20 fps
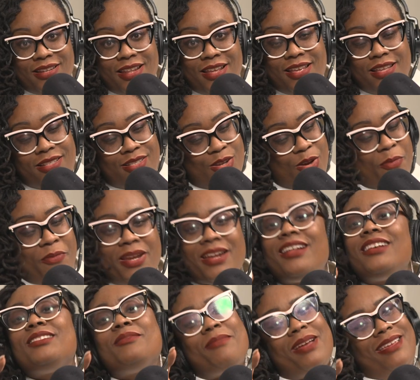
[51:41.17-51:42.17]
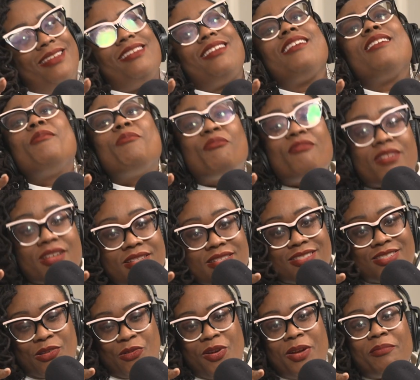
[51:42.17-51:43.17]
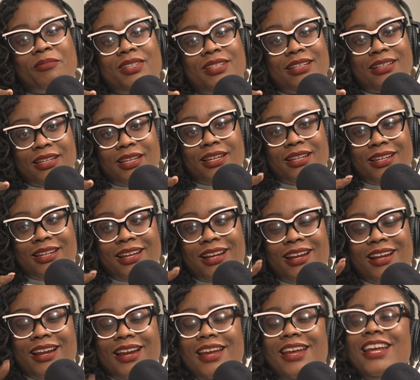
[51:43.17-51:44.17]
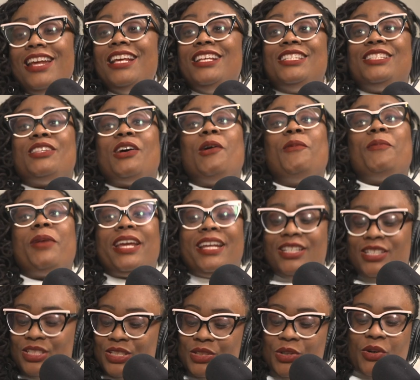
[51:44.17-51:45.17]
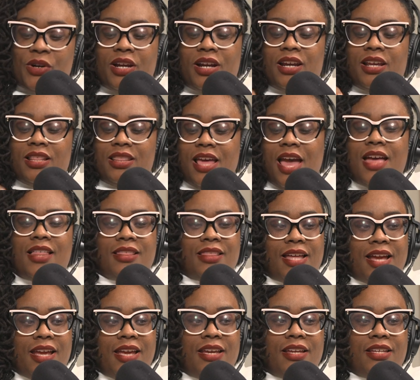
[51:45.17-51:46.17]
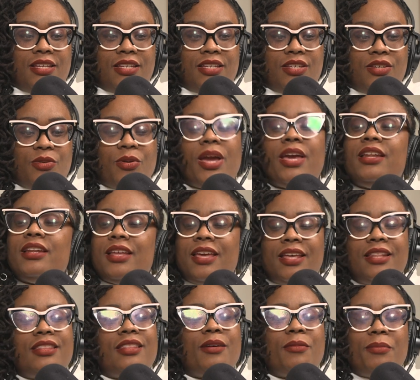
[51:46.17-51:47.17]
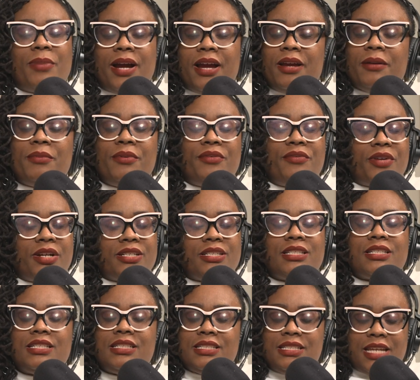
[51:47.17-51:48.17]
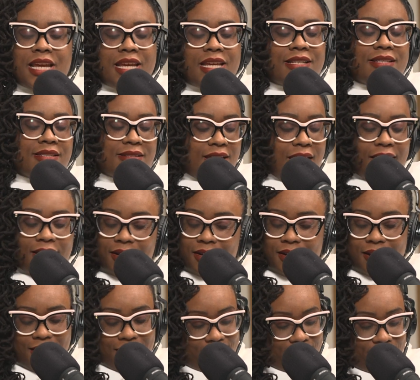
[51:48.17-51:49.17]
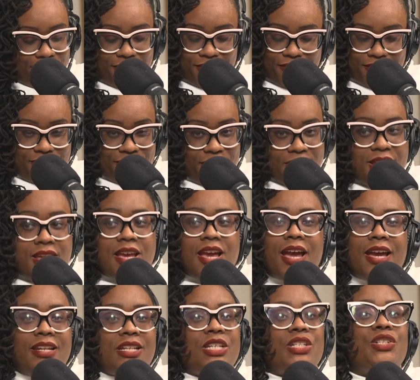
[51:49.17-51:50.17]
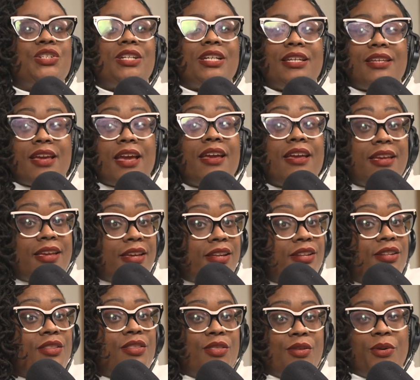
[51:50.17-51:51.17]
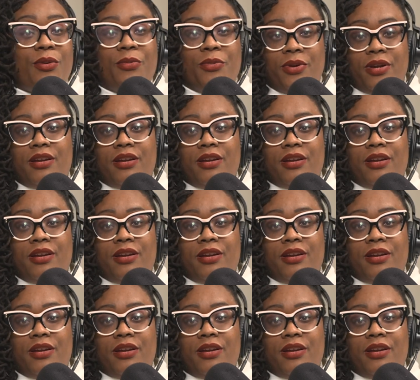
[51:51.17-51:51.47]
He told me that's my camera, so I'm looking there. So make sure that like you and the Bible verse of the day is not enough. I need you to get in the word.